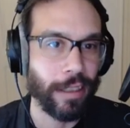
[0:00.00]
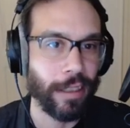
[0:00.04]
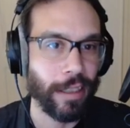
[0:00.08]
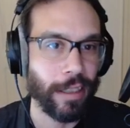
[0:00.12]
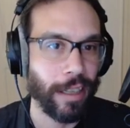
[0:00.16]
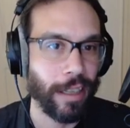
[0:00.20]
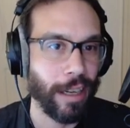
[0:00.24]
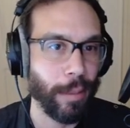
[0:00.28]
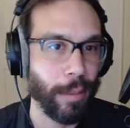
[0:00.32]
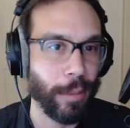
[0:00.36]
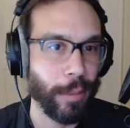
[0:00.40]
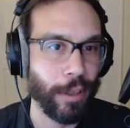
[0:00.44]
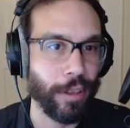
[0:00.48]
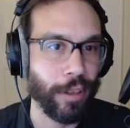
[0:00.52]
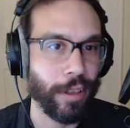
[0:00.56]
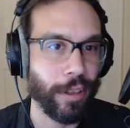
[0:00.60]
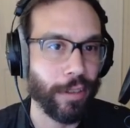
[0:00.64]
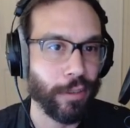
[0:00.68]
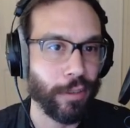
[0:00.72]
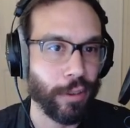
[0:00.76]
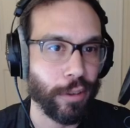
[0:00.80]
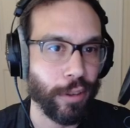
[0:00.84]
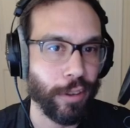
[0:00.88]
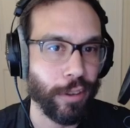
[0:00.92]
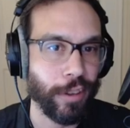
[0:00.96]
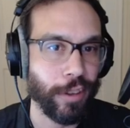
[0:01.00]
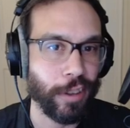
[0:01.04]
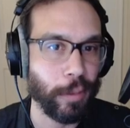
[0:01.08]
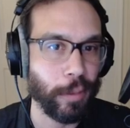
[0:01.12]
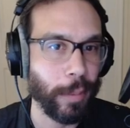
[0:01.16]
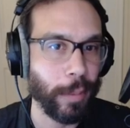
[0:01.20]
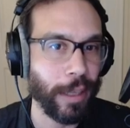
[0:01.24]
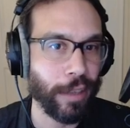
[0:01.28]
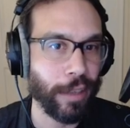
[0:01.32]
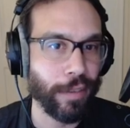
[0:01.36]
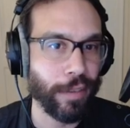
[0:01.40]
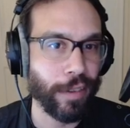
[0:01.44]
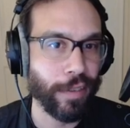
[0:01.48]
Mirror of Truth is
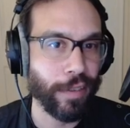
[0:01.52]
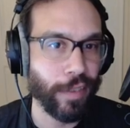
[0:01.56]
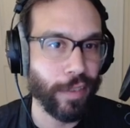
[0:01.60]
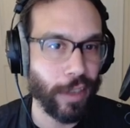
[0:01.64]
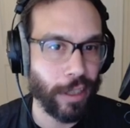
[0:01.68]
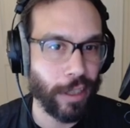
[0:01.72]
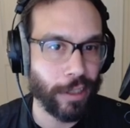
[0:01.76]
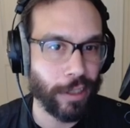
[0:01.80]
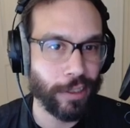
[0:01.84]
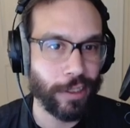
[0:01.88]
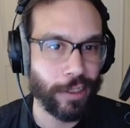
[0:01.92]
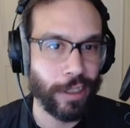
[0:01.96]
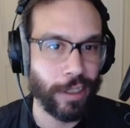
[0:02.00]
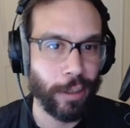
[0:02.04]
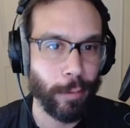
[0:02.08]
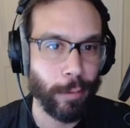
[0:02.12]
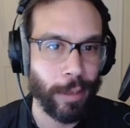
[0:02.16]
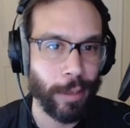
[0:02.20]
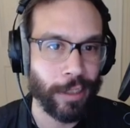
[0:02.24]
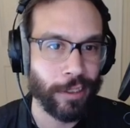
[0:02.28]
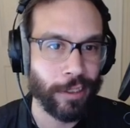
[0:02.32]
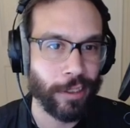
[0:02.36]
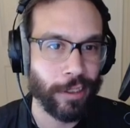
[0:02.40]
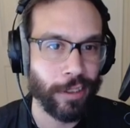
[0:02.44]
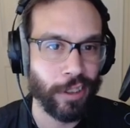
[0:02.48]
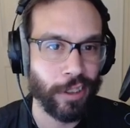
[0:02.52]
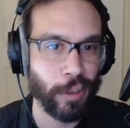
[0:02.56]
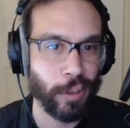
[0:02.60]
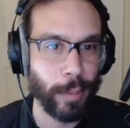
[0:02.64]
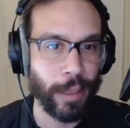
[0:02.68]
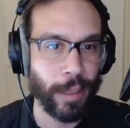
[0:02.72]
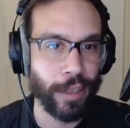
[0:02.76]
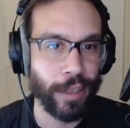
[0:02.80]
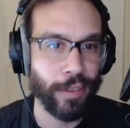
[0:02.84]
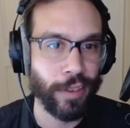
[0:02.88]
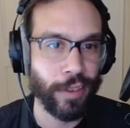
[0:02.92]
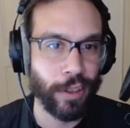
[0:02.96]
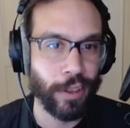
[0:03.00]
better for Frost, and the Whetstone is
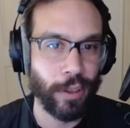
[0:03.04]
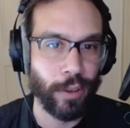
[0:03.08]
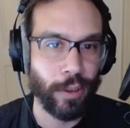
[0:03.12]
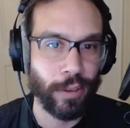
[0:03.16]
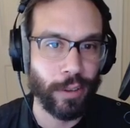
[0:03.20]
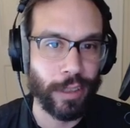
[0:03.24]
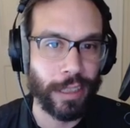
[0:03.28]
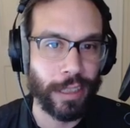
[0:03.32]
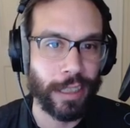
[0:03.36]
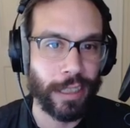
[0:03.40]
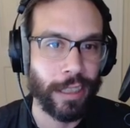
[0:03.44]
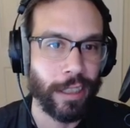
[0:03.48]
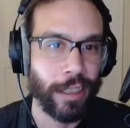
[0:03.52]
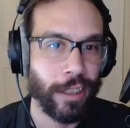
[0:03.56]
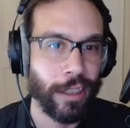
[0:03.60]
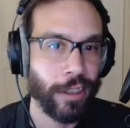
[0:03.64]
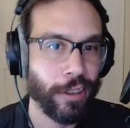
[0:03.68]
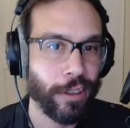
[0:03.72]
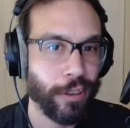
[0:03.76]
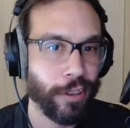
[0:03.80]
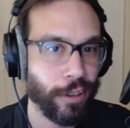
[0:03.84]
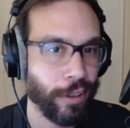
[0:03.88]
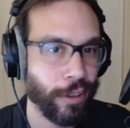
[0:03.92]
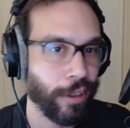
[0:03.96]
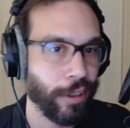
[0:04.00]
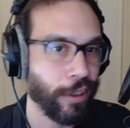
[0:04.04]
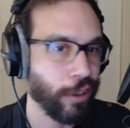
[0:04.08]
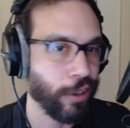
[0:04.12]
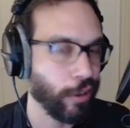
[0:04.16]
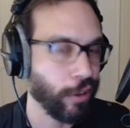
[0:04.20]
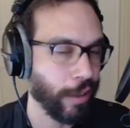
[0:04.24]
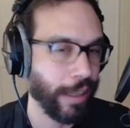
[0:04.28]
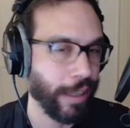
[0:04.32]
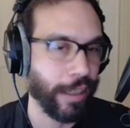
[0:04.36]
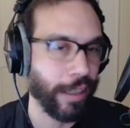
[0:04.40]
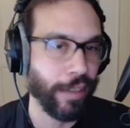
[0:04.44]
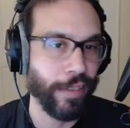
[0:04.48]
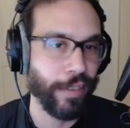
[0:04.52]
better for Unholy due to the
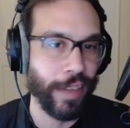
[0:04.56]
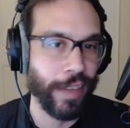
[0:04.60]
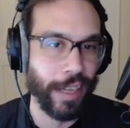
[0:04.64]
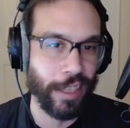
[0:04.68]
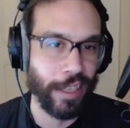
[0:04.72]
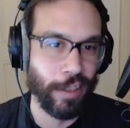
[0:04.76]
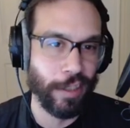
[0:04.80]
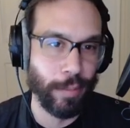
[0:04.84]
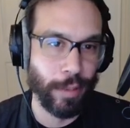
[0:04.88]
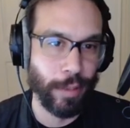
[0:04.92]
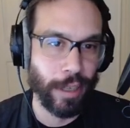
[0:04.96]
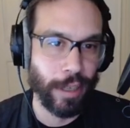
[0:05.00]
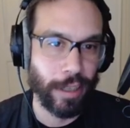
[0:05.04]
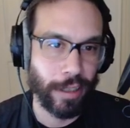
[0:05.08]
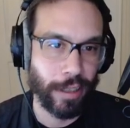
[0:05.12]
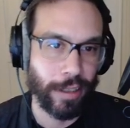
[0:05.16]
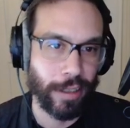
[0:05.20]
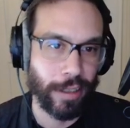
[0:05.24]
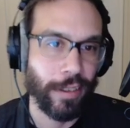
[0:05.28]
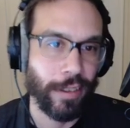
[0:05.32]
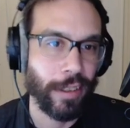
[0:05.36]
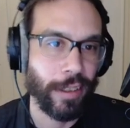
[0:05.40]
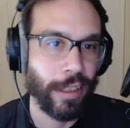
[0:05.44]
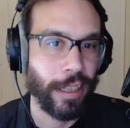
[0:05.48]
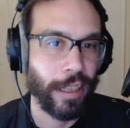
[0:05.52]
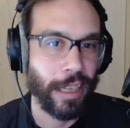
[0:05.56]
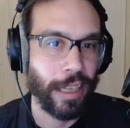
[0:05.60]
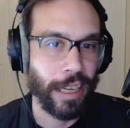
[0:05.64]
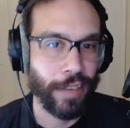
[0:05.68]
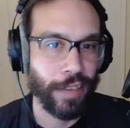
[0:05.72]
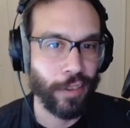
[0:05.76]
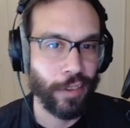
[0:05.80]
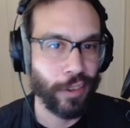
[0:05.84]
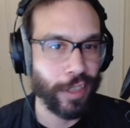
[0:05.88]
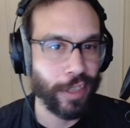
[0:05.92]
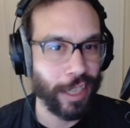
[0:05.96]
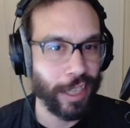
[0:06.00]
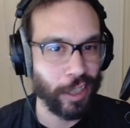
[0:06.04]
strength of the haste proc. If
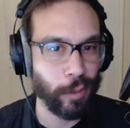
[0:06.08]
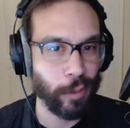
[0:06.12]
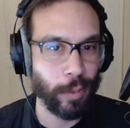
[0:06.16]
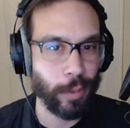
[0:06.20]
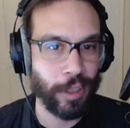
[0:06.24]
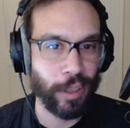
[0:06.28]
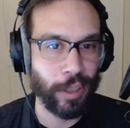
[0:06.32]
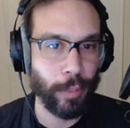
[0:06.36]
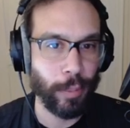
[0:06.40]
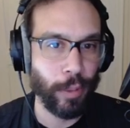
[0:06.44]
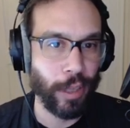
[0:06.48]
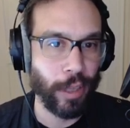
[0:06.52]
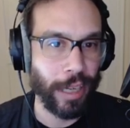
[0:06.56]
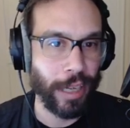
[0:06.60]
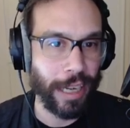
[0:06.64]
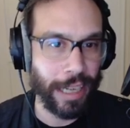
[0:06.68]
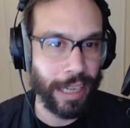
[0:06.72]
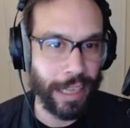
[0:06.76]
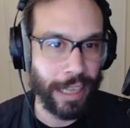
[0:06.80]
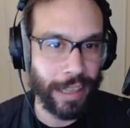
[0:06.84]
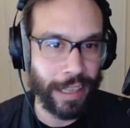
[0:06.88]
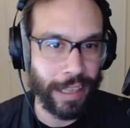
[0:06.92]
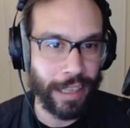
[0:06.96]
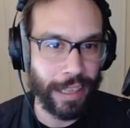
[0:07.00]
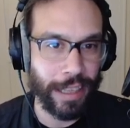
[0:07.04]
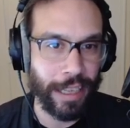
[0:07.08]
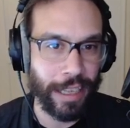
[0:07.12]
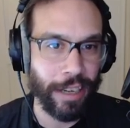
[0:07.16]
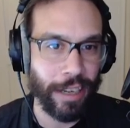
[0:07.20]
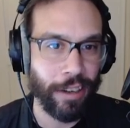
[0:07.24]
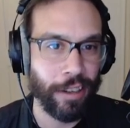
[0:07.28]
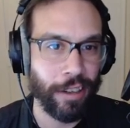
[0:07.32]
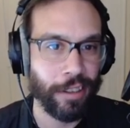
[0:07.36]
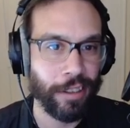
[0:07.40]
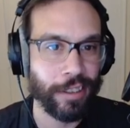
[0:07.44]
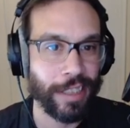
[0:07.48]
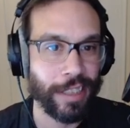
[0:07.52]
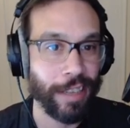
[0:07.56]
you're desperate to put anything in there
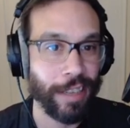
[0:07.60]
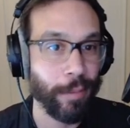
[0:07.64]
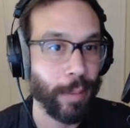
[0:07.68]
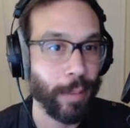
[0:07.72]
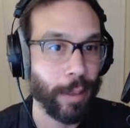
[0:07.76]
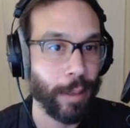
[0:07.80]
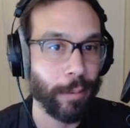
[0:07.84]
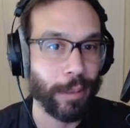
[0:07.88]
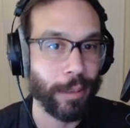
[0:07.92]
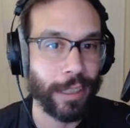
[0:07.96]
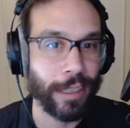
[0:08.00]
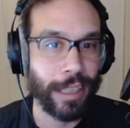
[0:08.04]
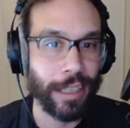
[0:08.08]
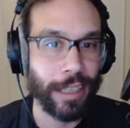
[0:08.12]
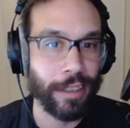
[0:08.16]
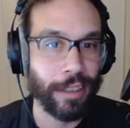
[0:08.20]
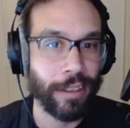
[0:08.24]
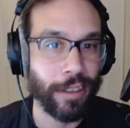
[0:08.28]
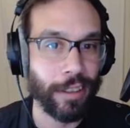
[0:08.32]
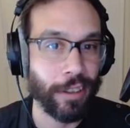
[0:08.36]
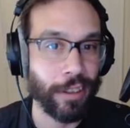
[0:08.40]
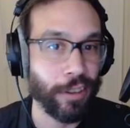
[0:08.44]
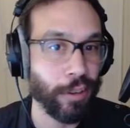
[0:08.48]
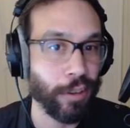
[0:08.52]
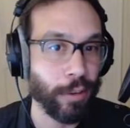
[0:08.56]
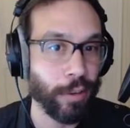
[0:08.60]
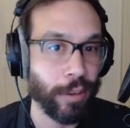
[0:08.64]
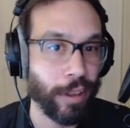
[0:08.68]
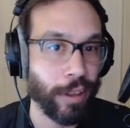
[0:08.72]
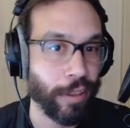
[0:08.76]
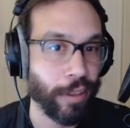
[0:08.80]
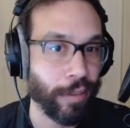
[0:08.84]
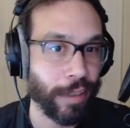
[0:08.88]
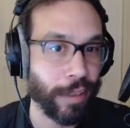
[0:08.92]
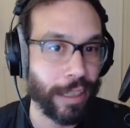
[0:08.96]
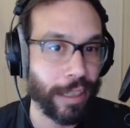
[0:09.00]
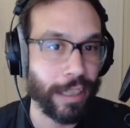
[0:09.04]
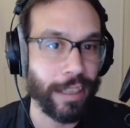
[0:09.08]
and just haven't been able to get the 2 of the
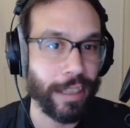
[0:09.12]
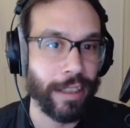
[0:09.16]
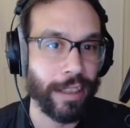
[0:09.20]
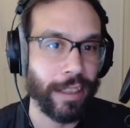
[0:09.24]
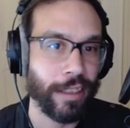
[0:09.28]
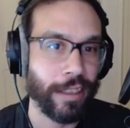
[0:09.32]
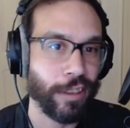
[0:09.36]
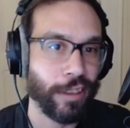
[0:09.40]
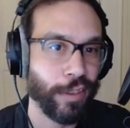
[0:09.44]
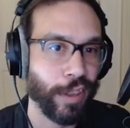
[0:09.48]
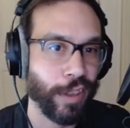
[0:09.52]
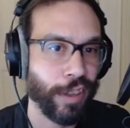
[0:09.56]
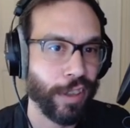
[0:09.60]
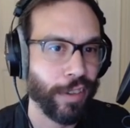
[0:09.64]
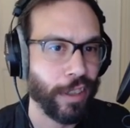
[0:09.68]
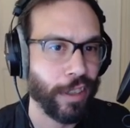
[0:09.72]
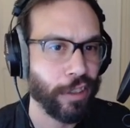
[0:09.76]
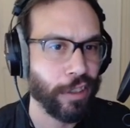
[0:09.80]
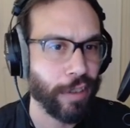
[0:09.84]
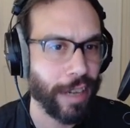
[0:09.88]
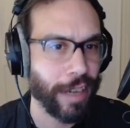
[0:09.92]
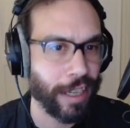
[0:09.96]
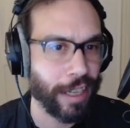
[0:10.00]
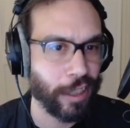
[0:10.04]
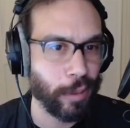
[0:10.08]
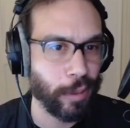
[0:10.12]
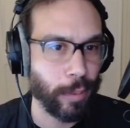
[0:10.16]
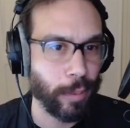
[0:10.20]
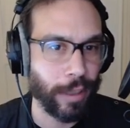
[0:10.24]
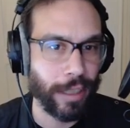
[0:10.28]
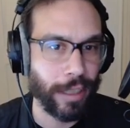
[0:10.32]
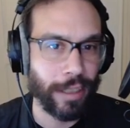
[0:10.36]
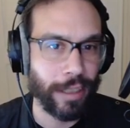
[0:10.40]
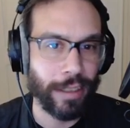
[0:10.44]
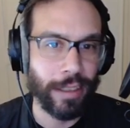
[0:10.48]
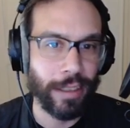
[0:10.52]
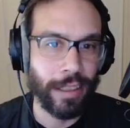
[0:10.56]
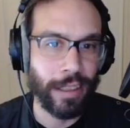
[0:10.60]
3, then Sphere of Red Dragon's
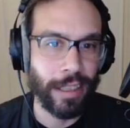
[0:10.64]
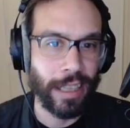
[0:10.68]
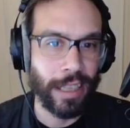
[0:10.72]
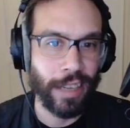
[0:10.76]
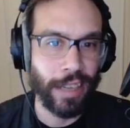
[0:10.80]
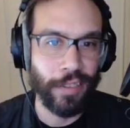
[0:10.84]
Blood, if you